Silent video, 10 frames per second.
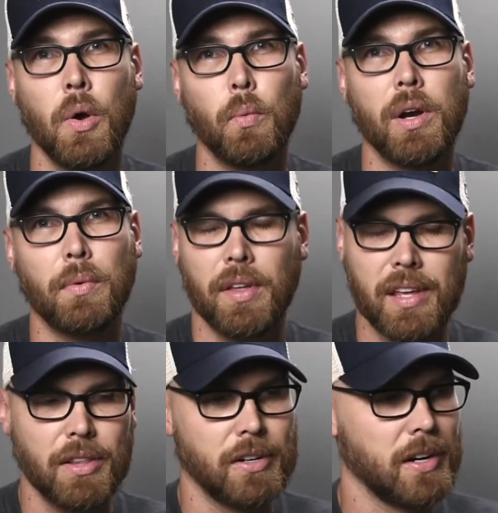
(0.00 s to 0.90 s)
one way or the
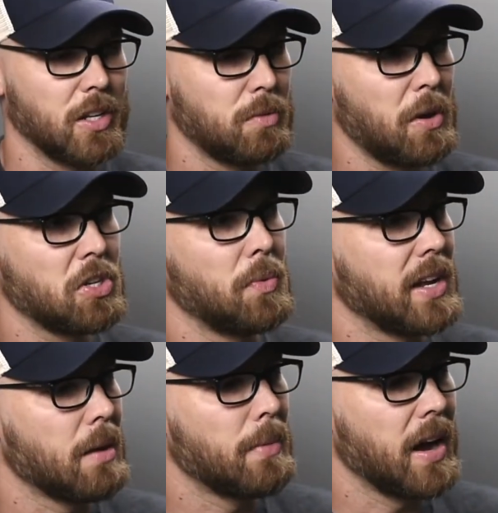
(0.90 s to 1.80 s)
other, and especially when you
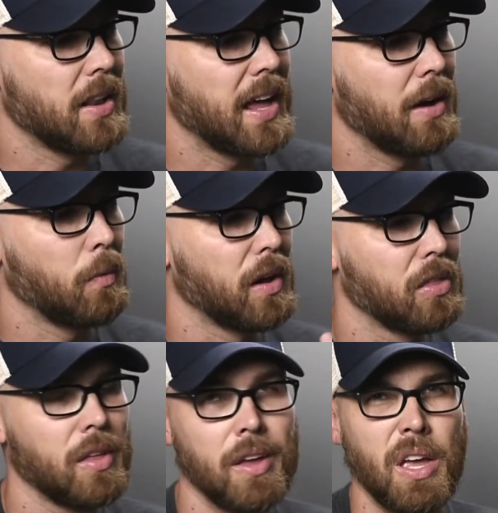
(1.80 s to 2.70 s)
combine that with
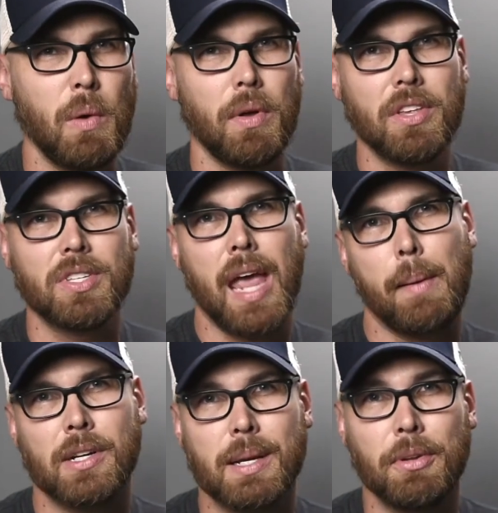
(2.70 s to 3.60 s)
what this
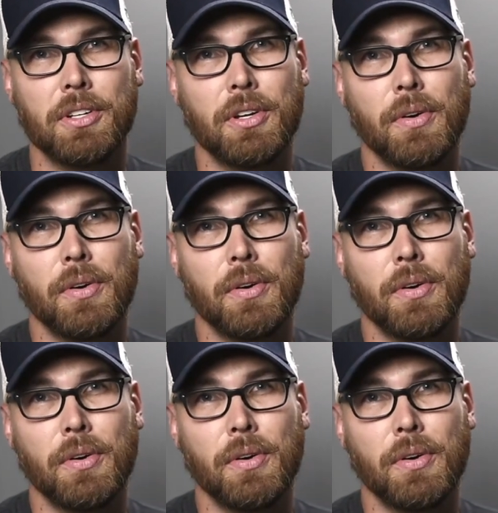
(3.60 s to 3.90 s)
camera is able to do.